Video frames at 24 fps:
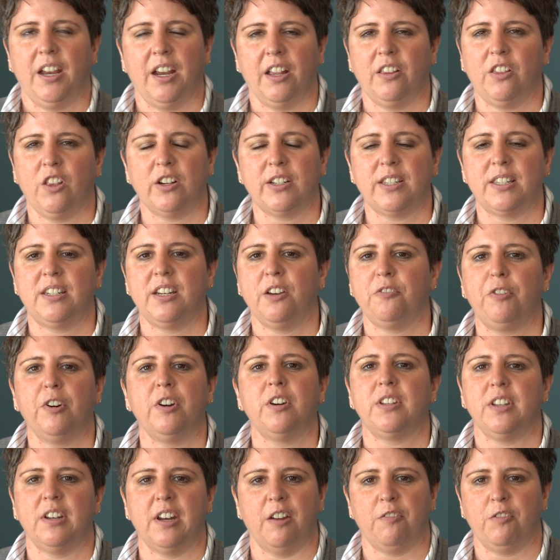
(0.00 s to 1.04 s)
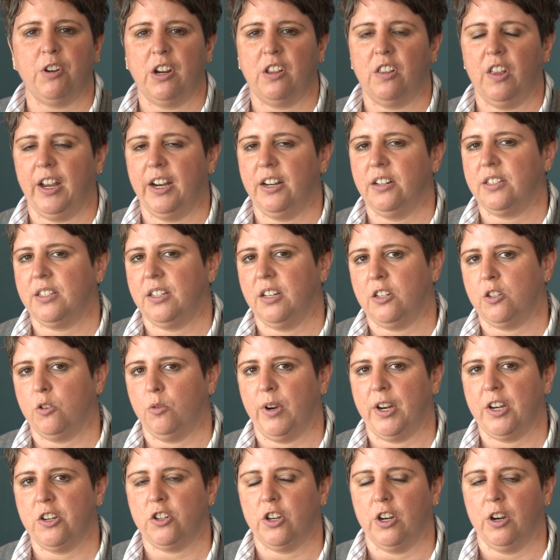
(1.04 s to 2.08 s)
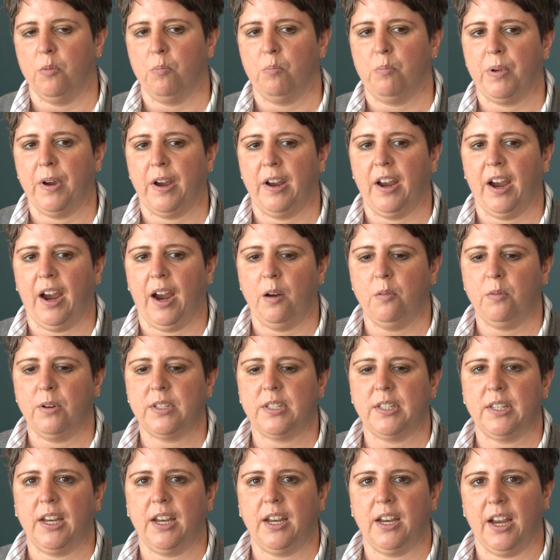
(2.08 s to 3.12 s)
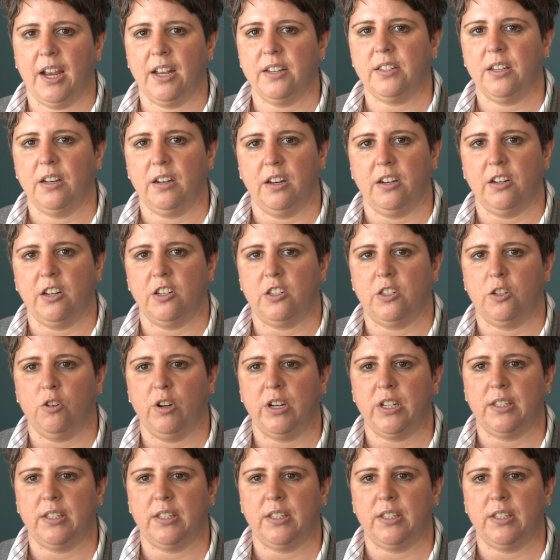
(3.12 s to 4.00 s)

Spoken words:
It looks different in every client situation, but I would say as an industry